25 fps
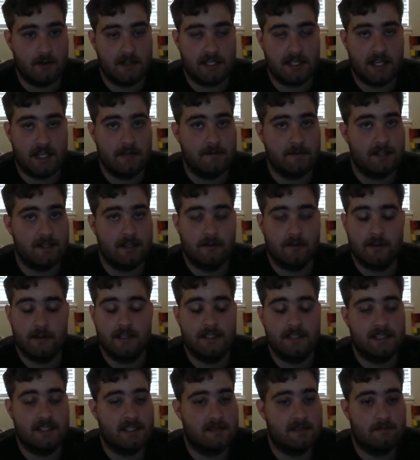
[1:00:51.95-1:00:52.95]
Escape
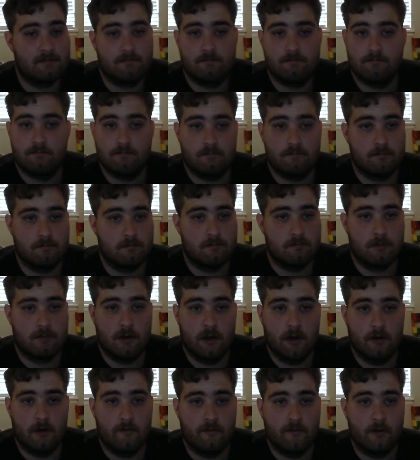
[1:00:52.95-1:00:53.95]
series,
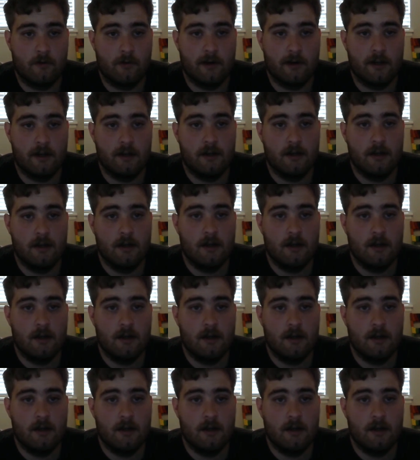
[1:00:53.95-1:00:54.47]
go for it.